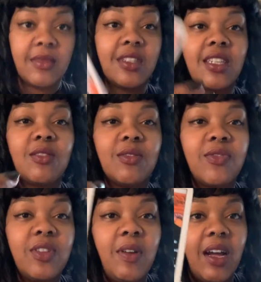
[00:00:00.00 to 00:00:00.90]
This one
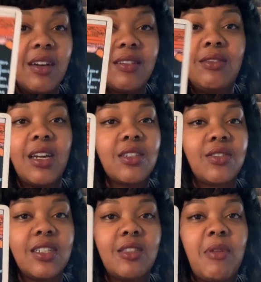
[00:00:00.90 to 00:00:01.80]
flew out. You're not
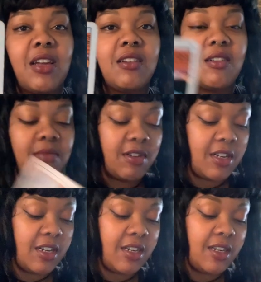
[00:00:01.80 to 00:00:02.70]
stressed about it no
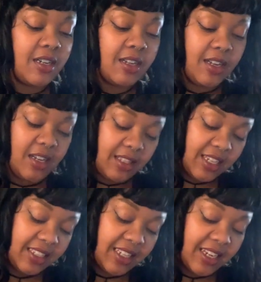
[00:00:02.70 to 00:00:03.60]
more.
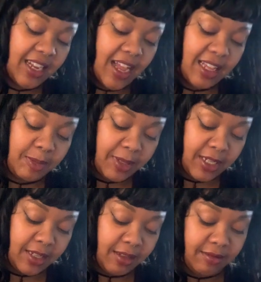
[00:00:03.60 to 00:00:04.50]
That's that God's
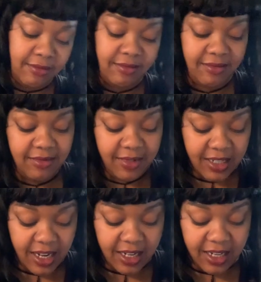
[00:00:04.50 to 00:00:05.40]
plan
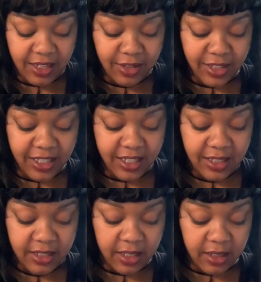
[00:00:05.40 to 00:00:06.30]
kind of energy.
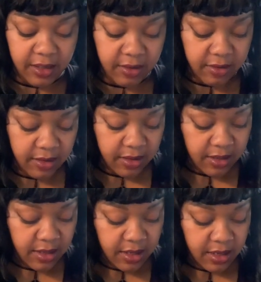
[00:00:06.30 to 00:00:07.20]
So,
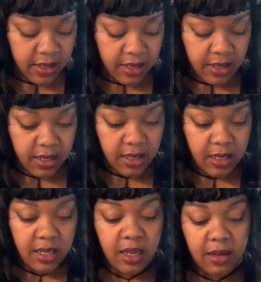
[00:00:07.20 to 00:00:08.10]

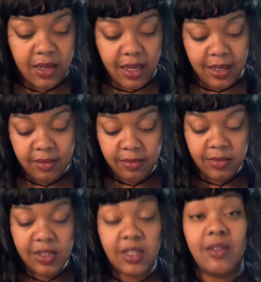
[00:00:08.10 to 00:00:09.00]
okay.
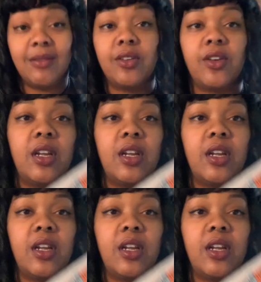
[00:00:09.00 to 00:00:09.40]
So you're